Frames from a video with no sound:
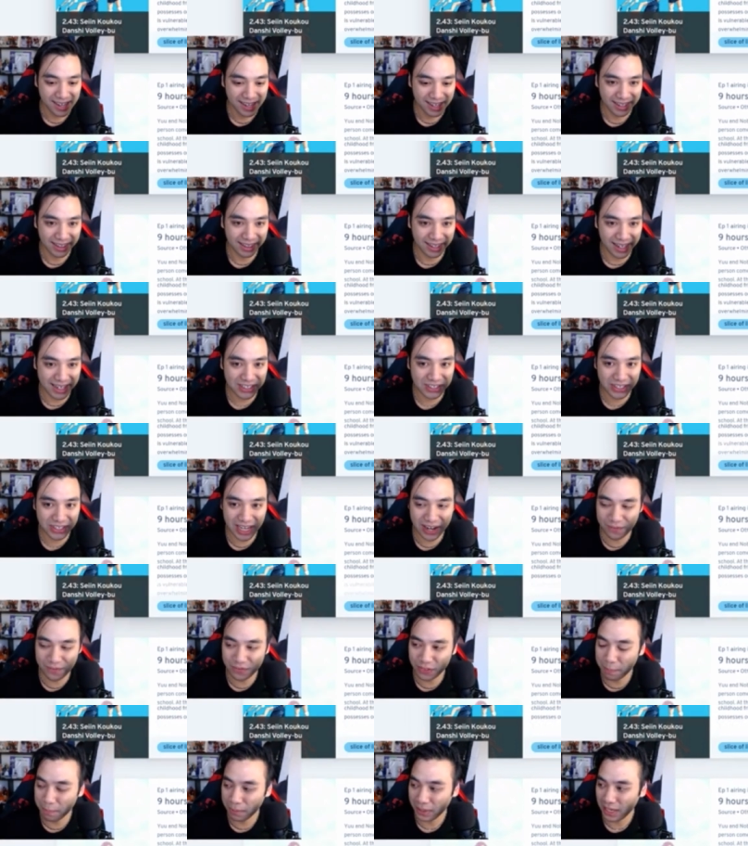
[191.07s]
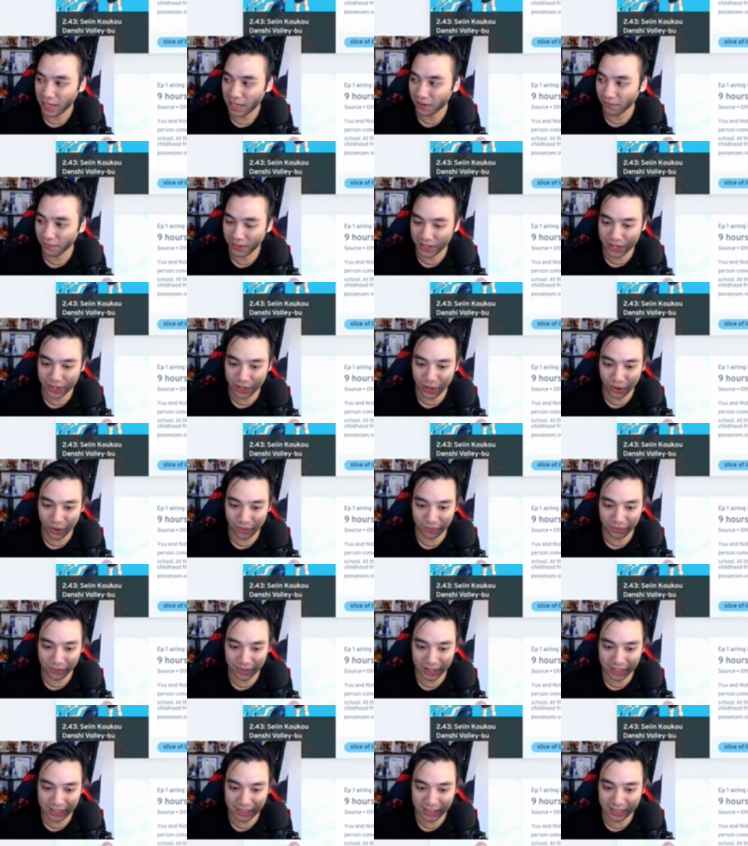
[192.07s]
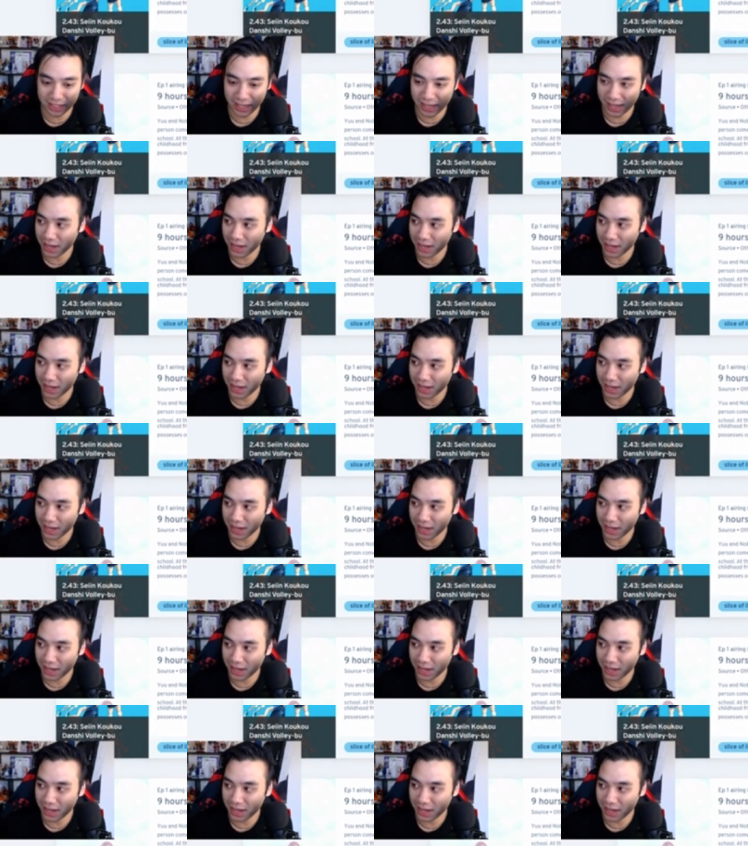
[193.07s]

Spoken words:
Let's give the PV of this a